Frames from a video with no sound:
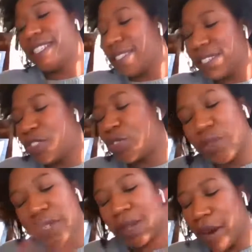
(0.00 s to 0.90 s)
It's it's
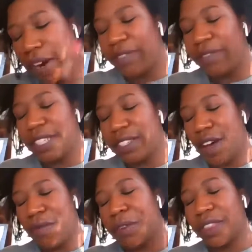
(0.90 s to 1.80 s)
truly part of this
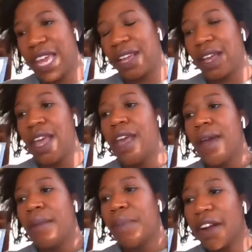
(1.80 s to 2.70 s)
thoughtful thing.
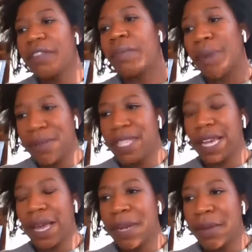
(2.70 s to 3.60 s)
Part of the premise of
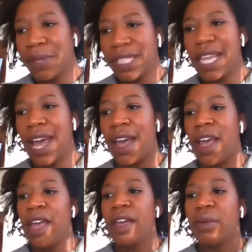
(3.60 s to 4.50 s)
the company was
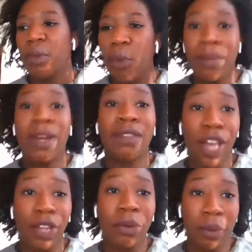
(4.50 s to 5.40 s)
that women of
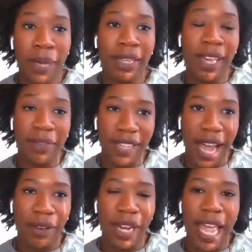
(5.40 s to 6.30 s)
color were being left
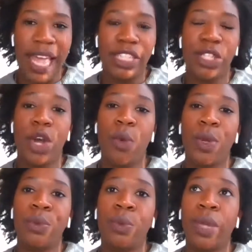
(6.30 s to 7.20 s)
out, and so
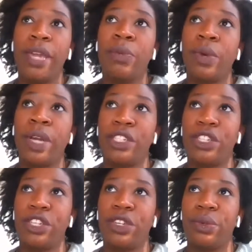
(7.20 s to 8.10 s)
when we
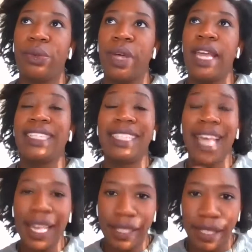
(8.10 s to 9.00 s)
went to
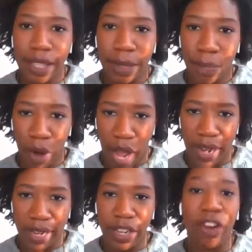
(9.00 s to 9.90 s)
test the
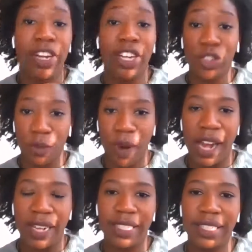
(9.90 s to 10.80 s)
product, our initial
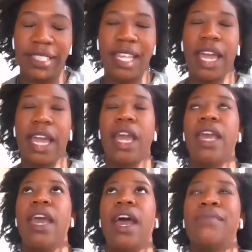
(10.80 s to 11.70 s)
product, and say,
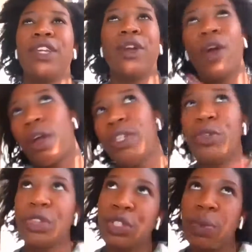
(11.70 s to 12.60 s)
um, you know, are
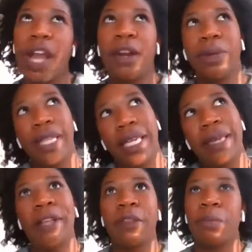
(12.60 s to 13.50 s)
we doing this right? Are we
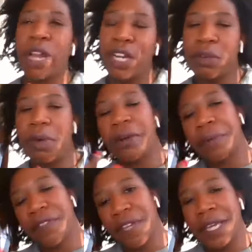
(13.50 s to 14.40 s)
thinking about the branding right? Are
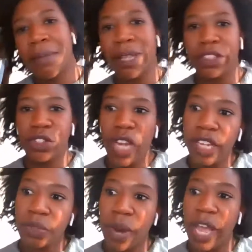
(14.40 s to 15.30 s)
we thinking about the
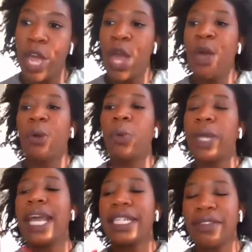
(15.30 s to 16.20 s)
shades right?
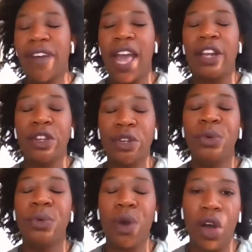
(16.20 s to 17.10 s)
We had to find
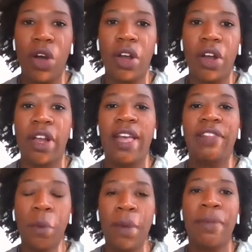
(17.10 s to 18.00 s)
who are
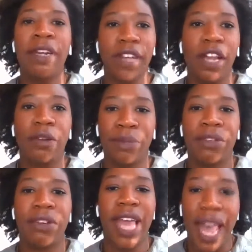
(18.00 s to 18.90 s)
the women of color
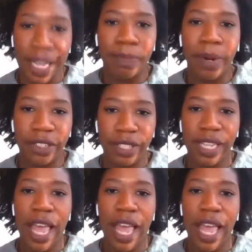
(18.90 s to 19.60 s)
beauty experts.